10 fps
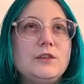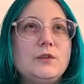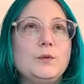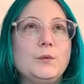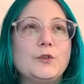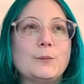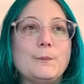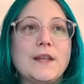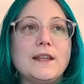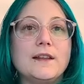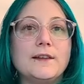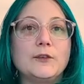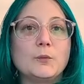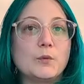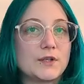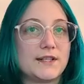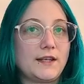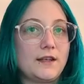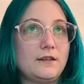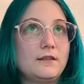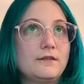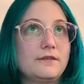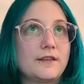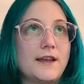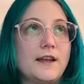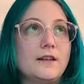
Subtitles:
to submit a support ticket for that.